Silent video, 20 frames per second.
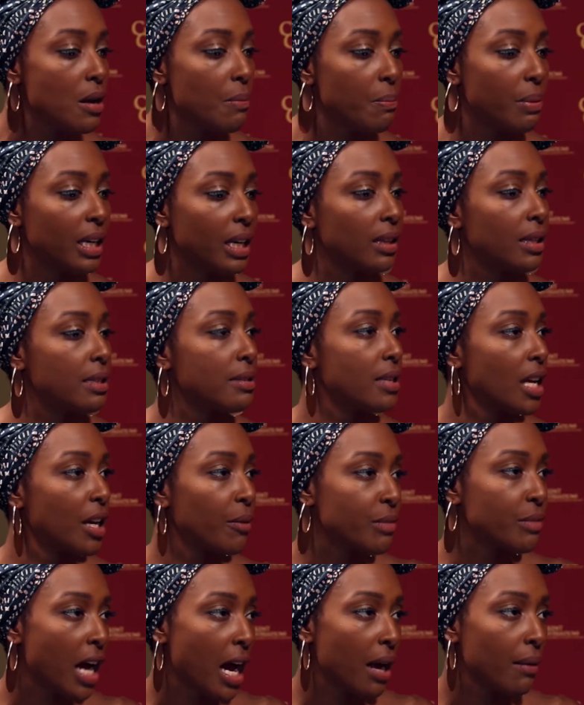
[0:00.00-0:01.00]
But at the
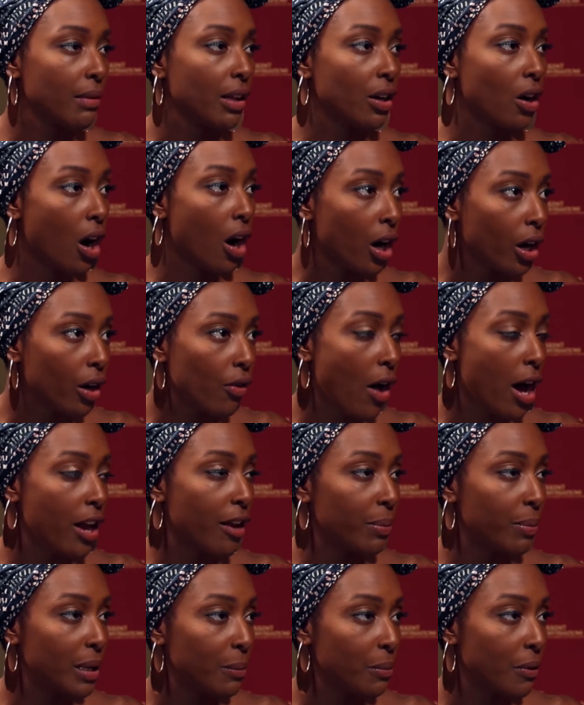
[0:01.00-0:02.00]
same time, there are a lot
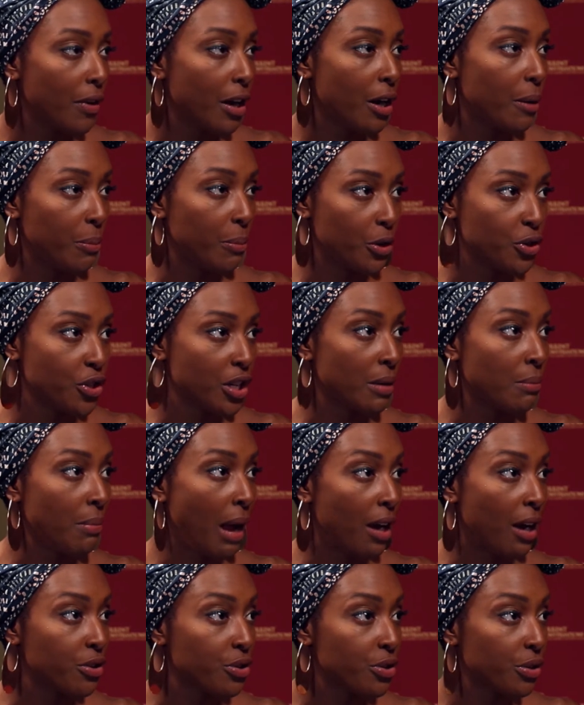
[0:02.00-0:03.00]
of people that are pushing
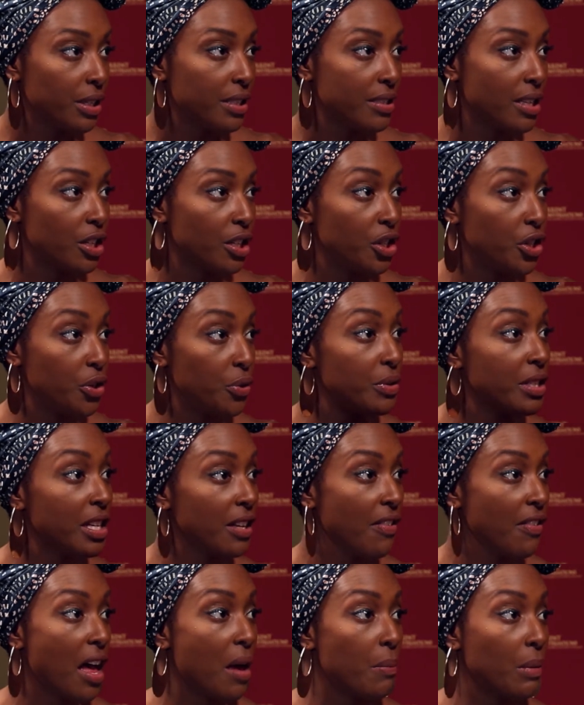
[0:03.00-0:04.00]
boundaries and
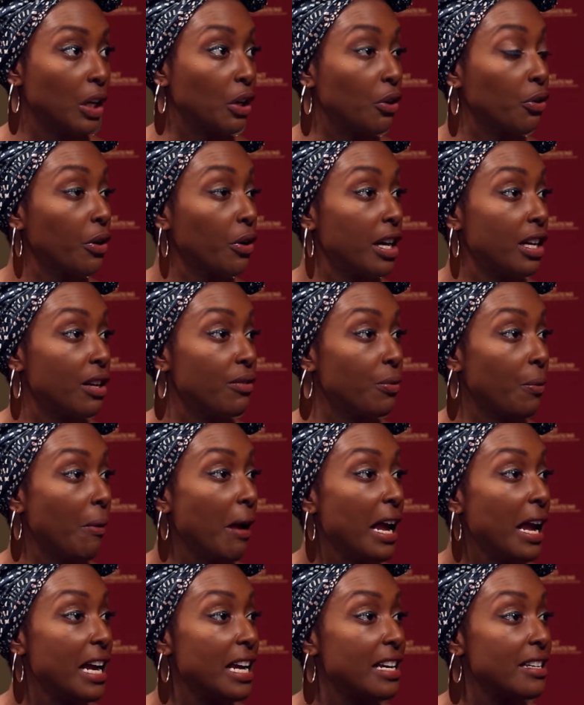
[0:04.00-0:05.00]
using them in creative
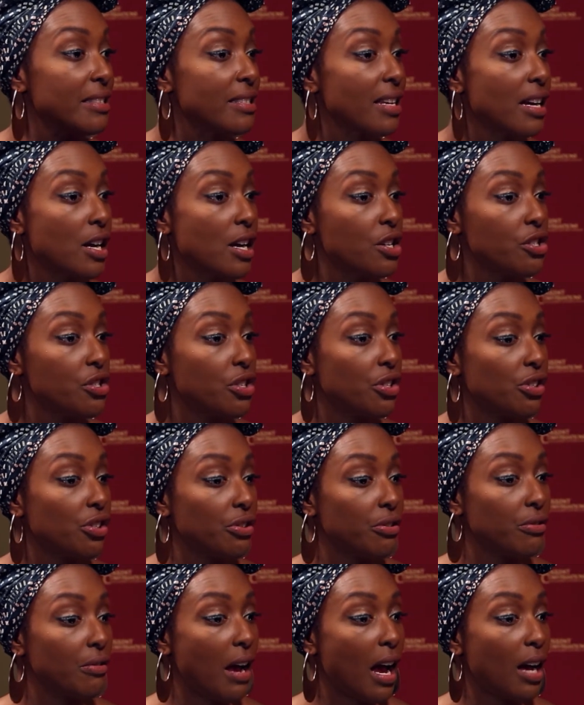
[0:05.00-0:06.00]
ways
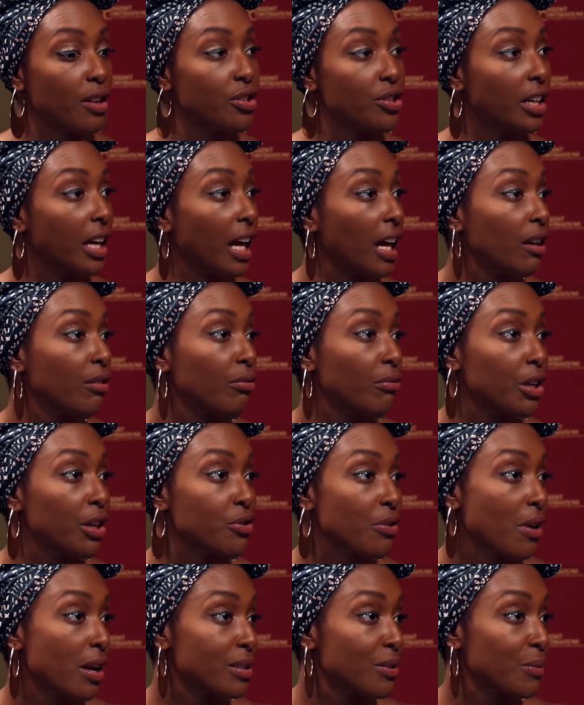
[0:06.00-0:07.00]
to educate and
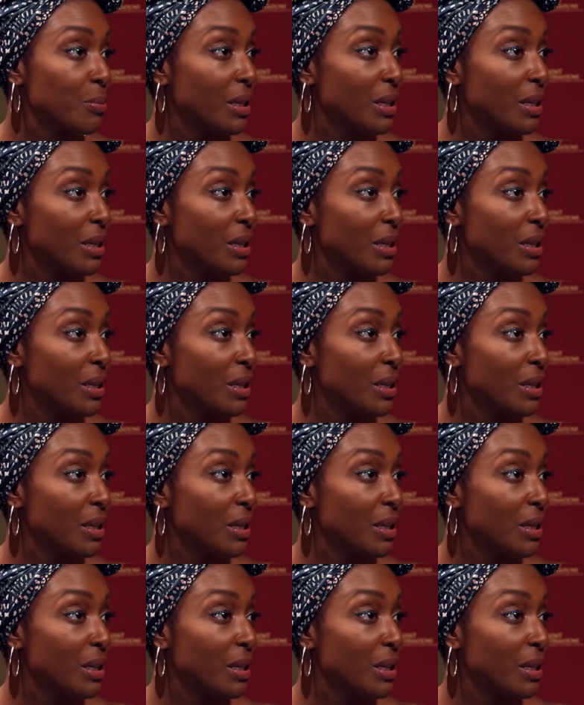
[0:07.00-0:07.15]
reach lots of